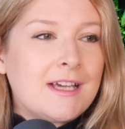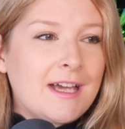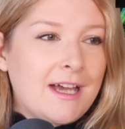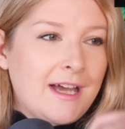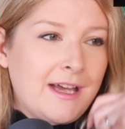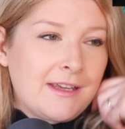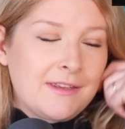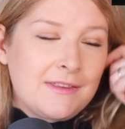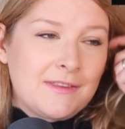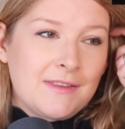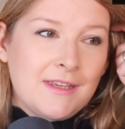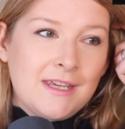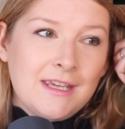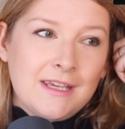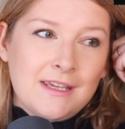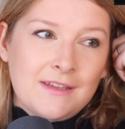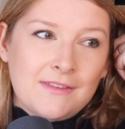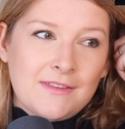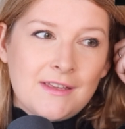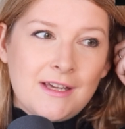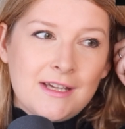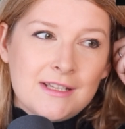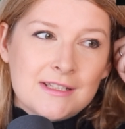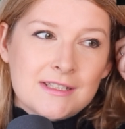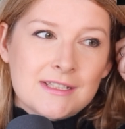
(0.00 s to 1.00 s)
I think
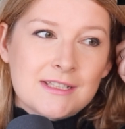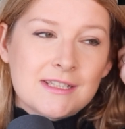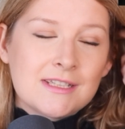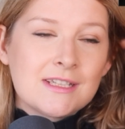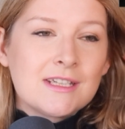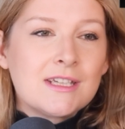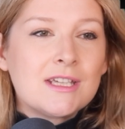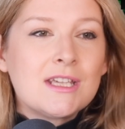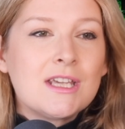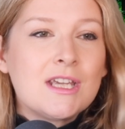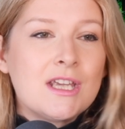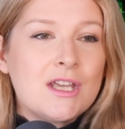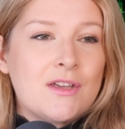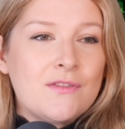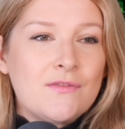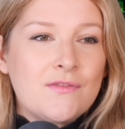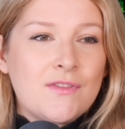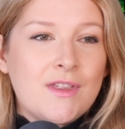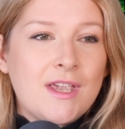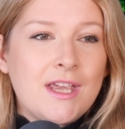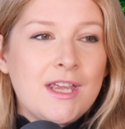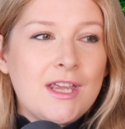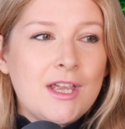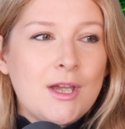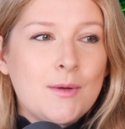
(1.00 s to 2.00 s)
that if
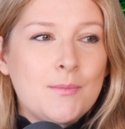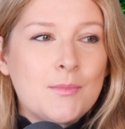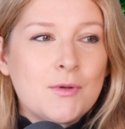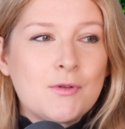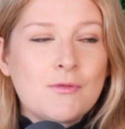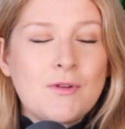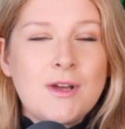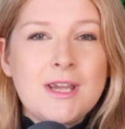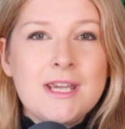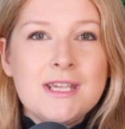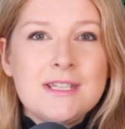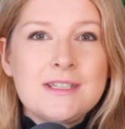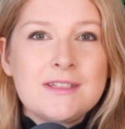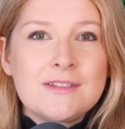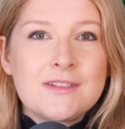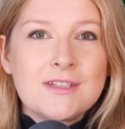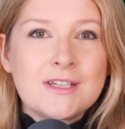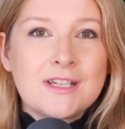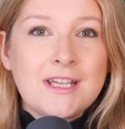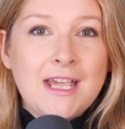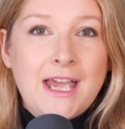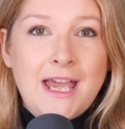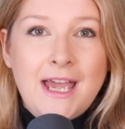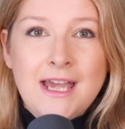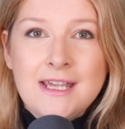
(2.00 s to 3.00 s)
they upgrade the
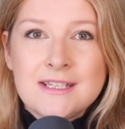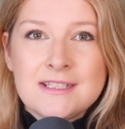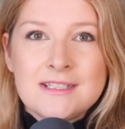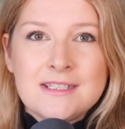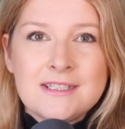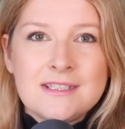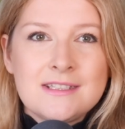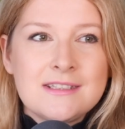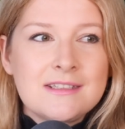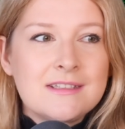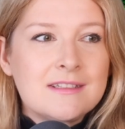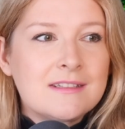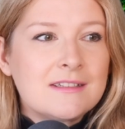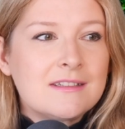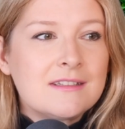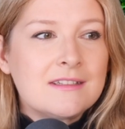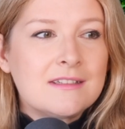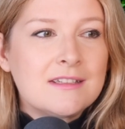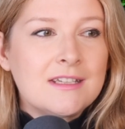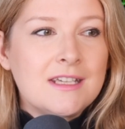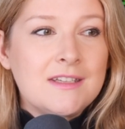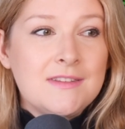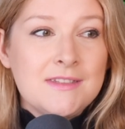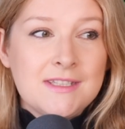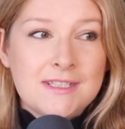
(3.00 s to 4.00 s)
gas
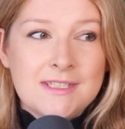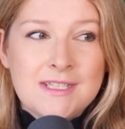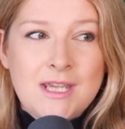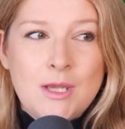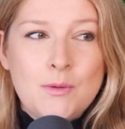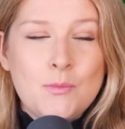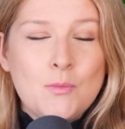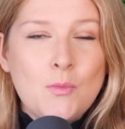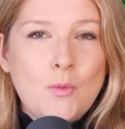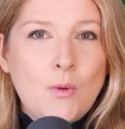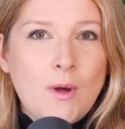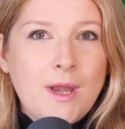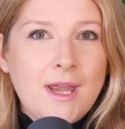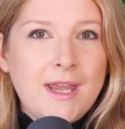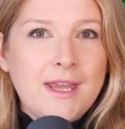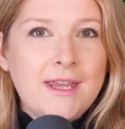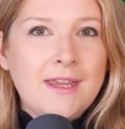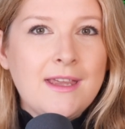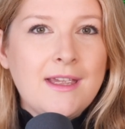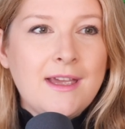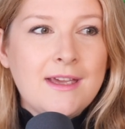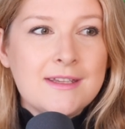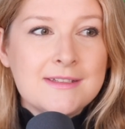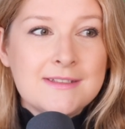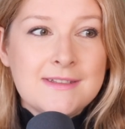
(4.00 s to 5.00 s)
in the same
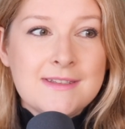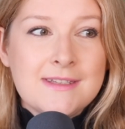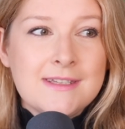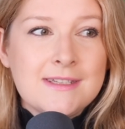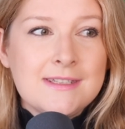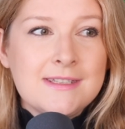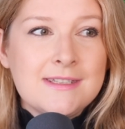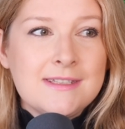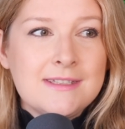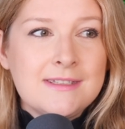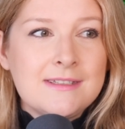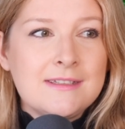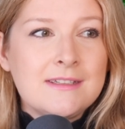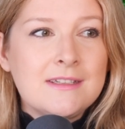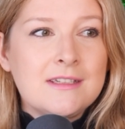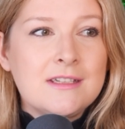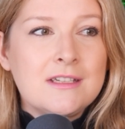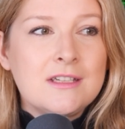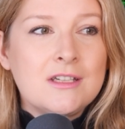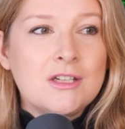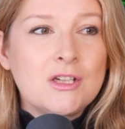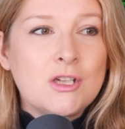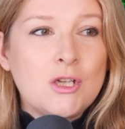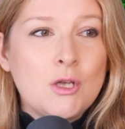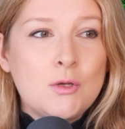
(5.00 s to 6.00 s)
way as this
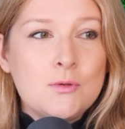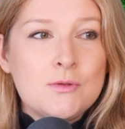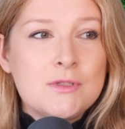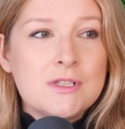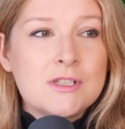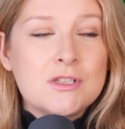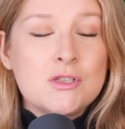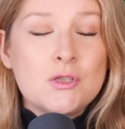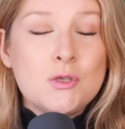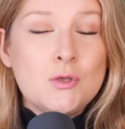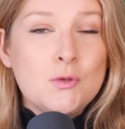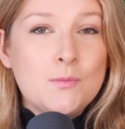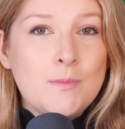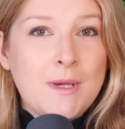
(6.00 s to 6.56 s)
Koda 2